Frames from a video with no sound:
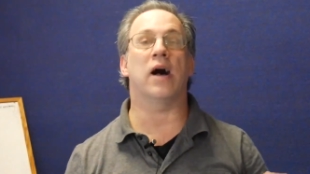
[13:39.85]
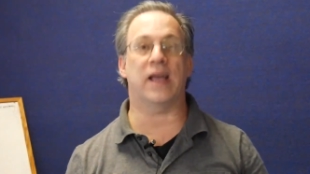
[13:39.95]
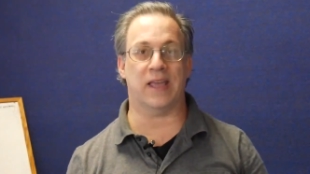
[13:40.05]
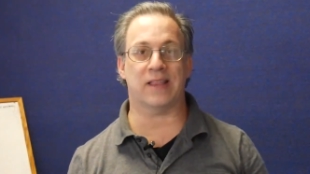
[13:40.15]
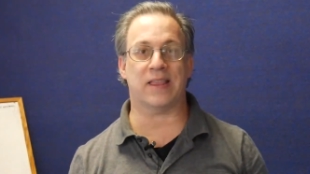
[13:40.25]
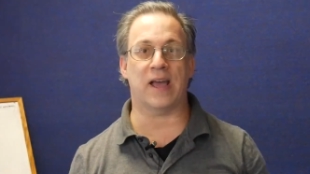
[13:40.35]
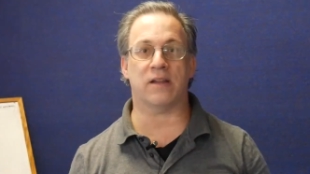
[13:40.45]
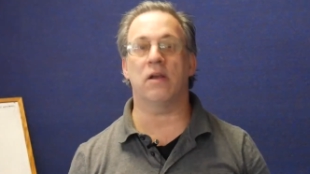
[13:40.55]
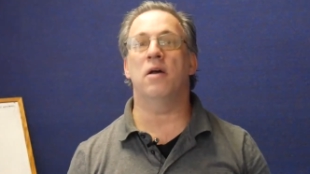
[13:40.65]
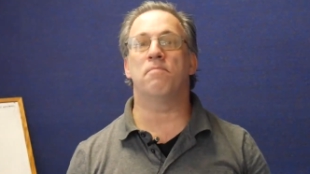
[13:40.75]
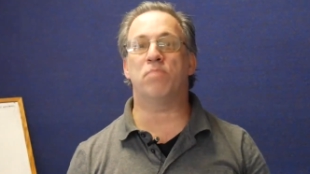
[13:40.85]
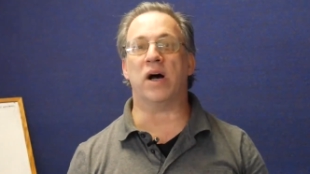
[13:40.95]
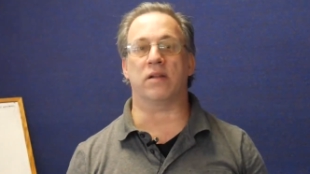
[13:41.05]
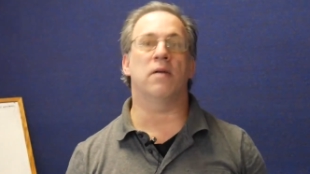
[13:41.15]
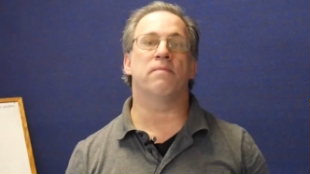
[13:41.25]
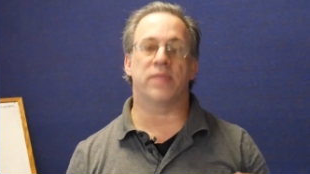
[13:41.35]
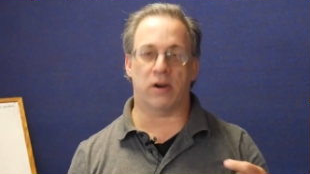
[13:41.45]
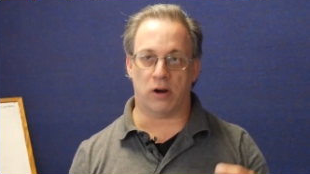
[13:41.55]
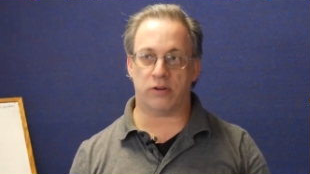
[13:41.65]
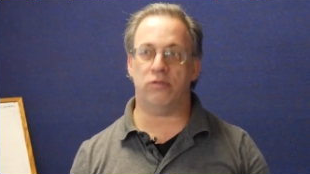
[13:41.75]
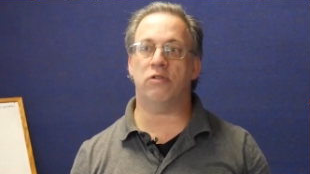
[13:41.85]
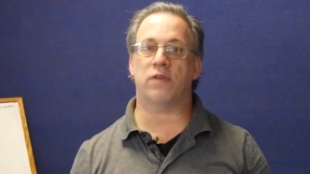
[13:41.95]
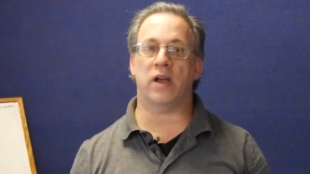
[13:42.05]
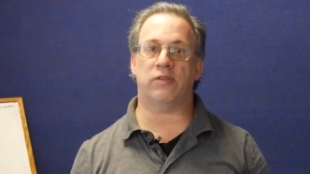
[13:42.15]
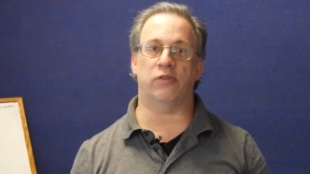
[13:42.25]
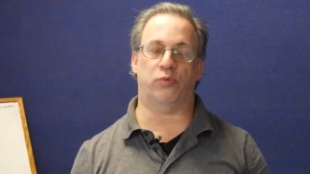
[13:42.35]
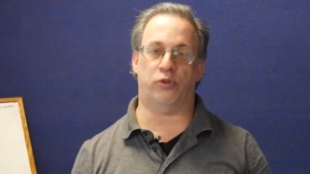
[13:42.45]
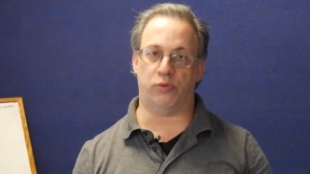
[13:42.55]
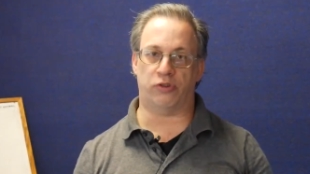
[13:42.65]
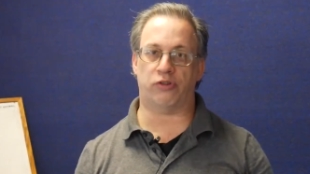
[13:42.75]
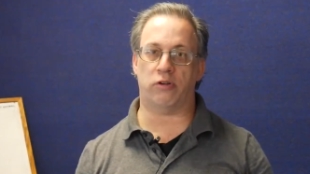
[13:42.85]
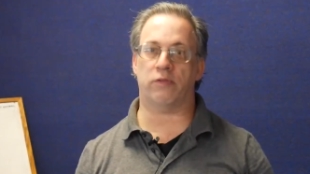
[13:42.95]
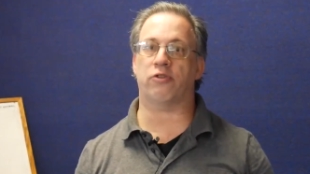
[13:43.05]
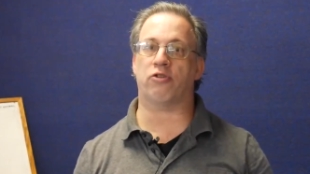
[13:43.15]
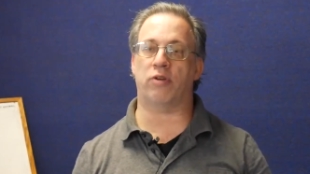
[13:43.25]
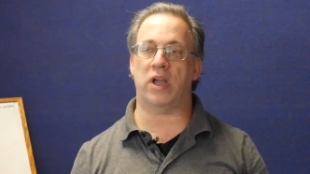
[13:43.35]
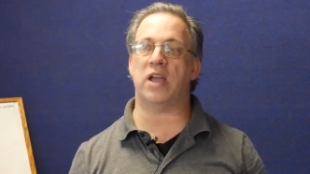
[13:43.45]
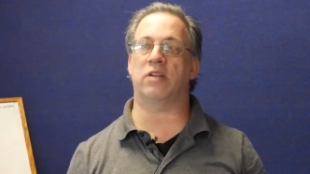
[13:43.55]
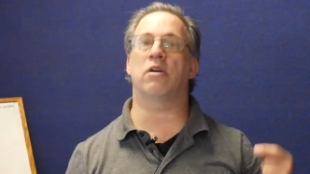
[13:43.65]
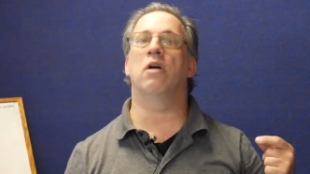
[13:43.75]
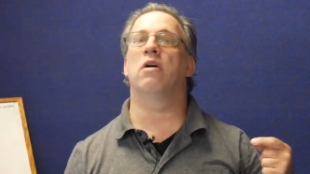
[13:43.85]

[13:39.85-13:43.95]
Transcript: I get that. But there are two devices which would serve to create